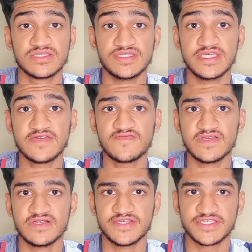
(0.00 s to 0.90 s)
They
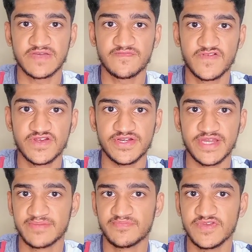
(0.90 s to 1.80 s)
feel discomfort
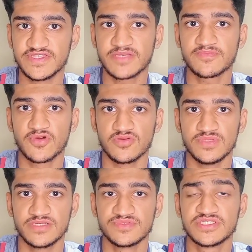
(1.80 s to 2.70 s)
and breathing
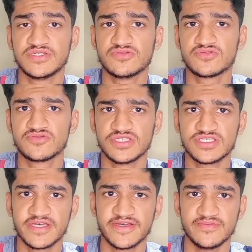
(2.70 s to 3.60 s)
problems due to
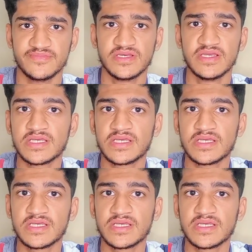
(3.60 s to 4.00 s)
this herb.